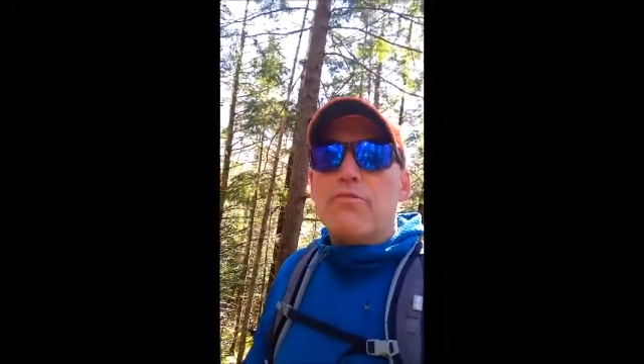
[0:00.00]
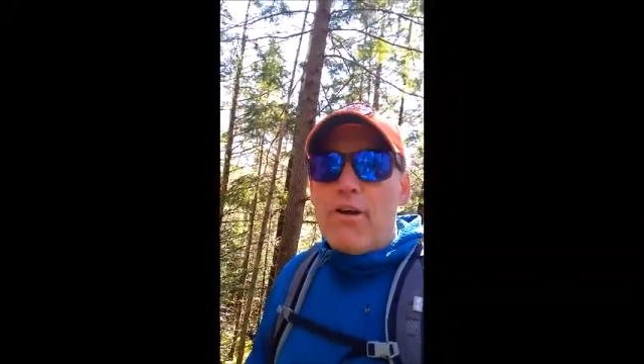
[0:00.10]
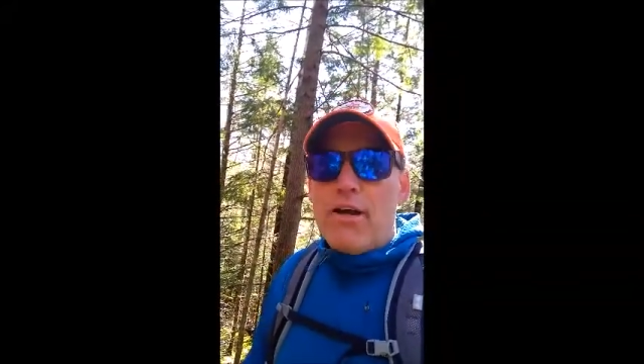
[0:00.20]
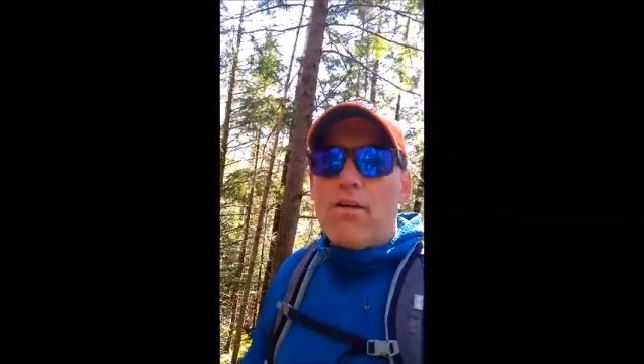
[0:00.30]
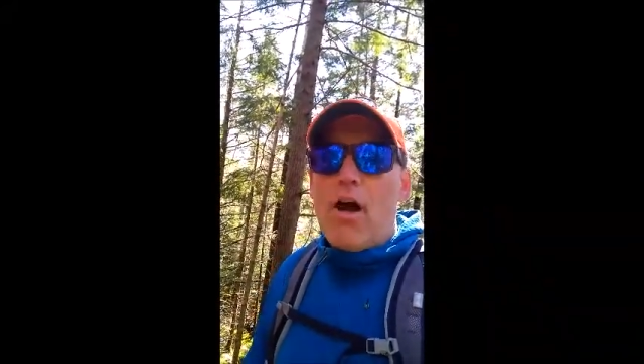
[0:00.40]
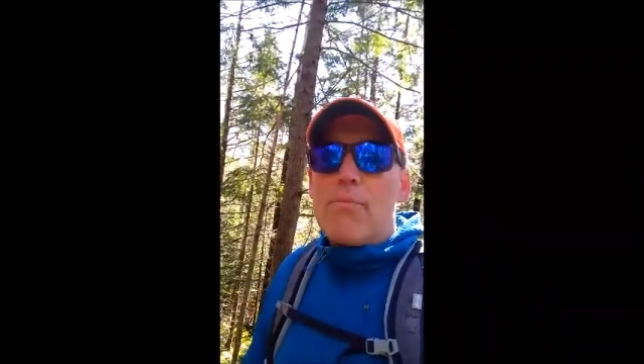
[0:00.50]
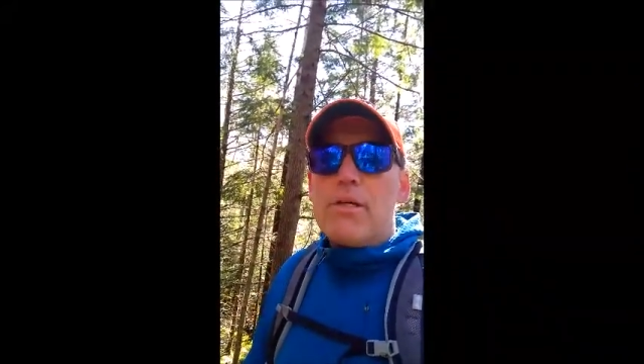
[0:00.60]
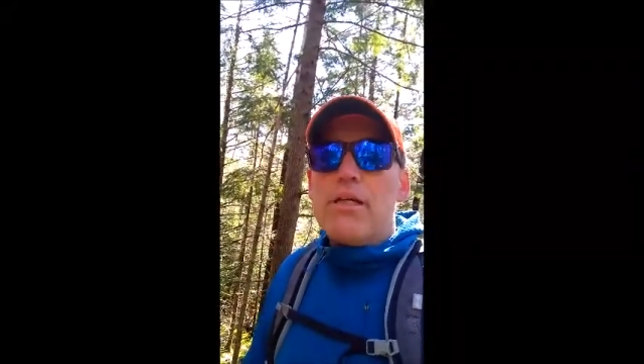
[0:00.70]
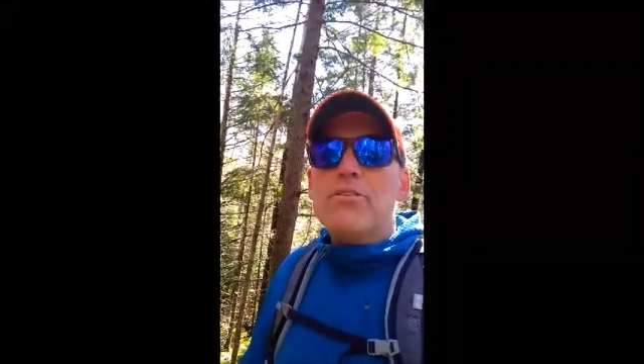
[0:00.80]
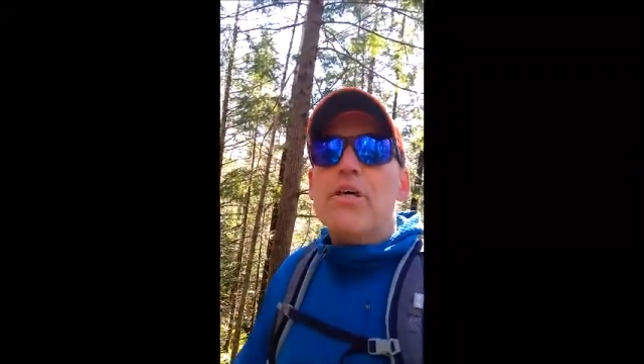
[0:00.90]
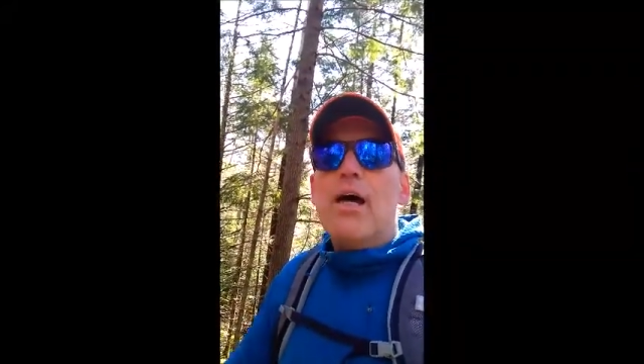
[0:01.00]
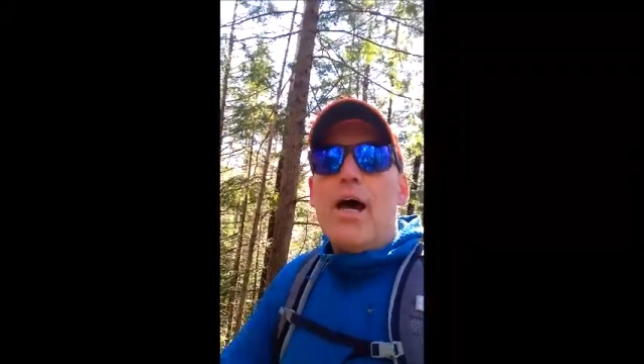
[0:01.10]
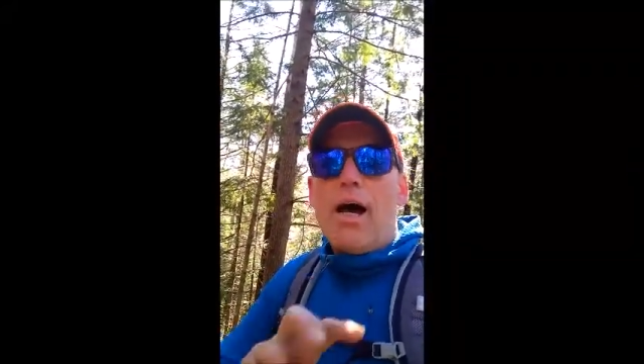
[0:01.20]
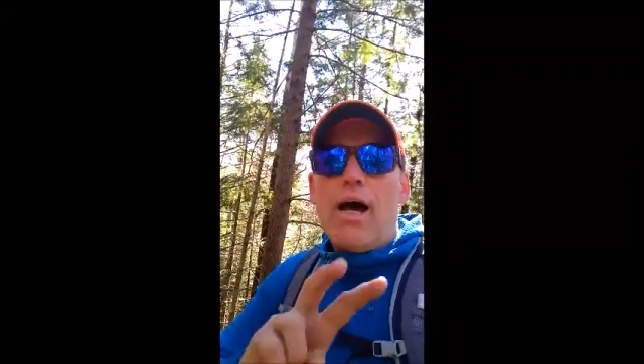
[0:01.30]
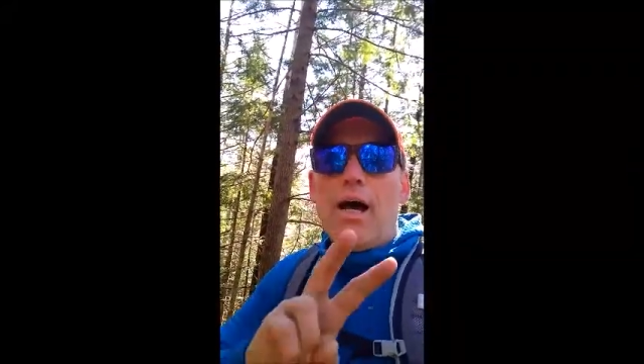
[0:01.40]
the final copy is.
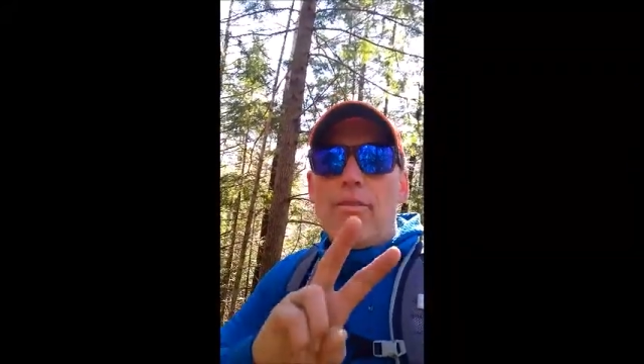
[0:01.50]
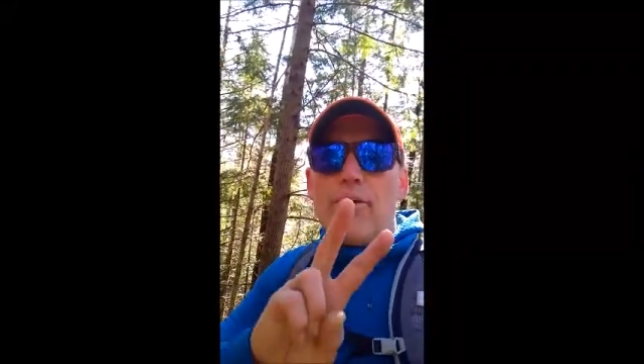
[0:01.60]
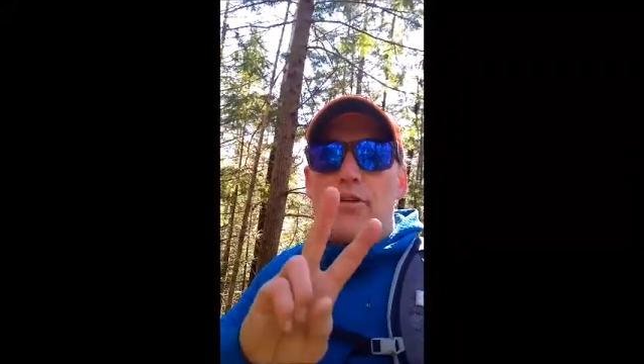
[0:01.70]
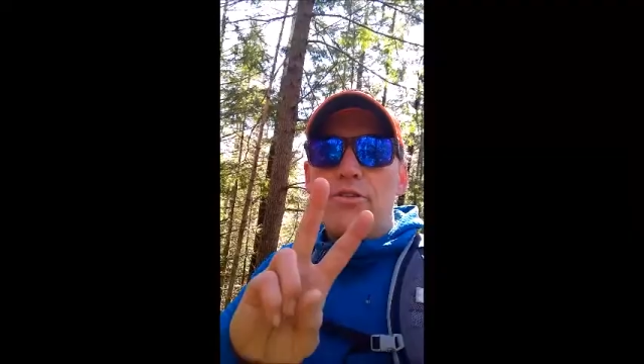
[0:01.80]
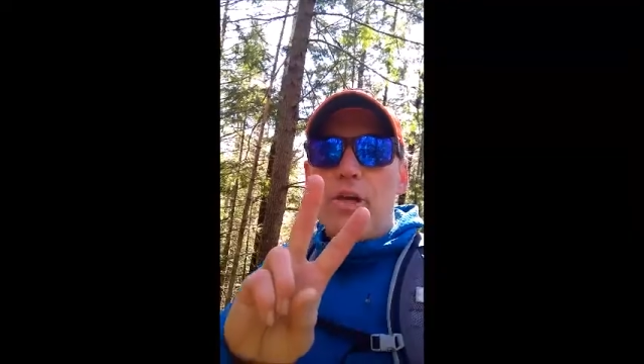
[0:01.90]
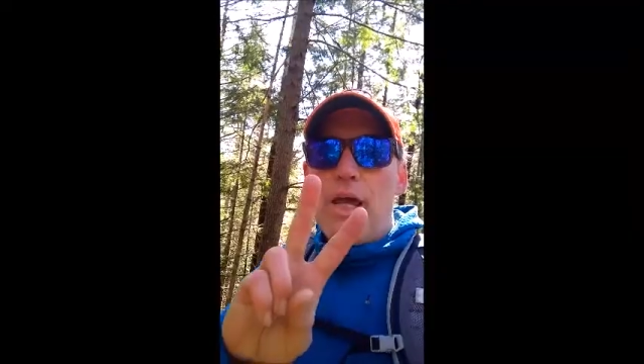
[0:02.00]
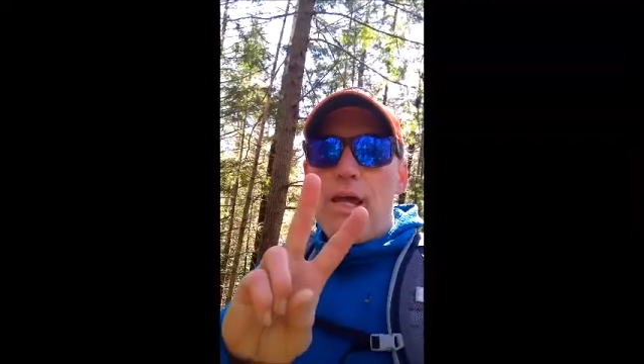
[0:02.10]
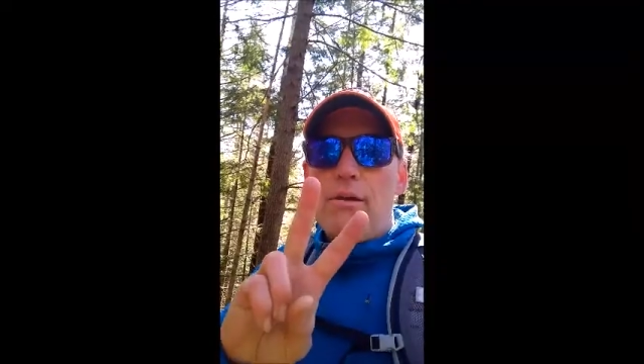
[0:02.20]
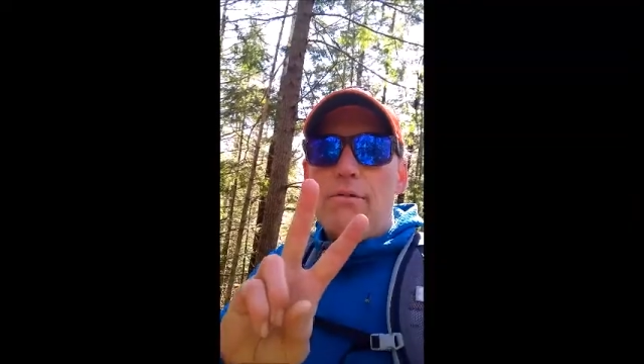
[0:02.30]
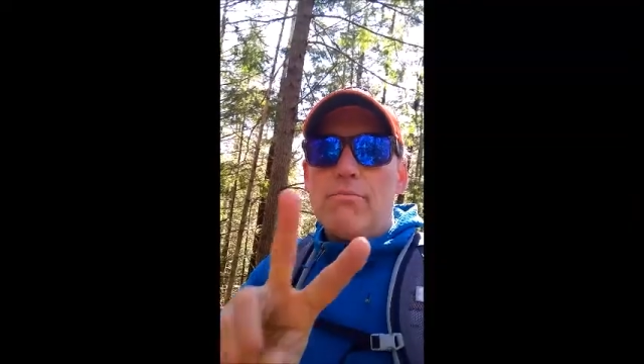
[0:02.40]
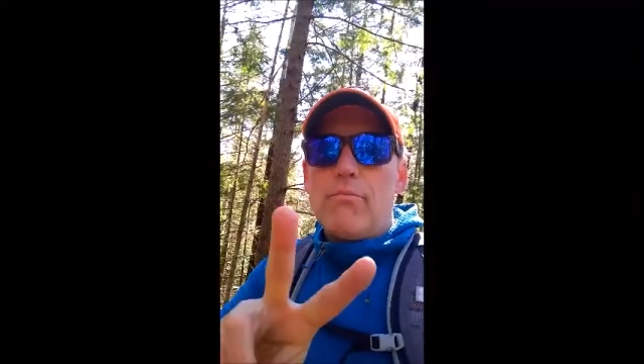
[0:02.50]
There's a